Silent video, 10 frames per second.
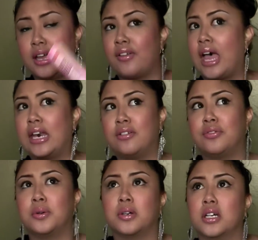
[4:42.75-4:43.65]
I've had it
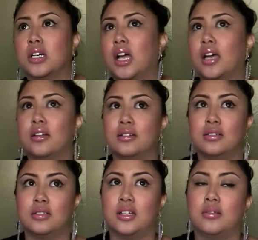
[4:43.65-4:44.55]
for, I don't
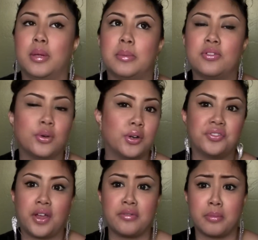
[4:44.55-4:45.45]
know, like maybe 4 or
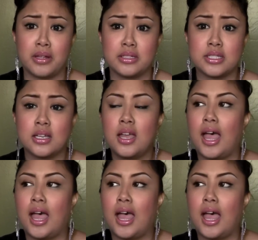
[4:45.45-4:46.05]
5 months.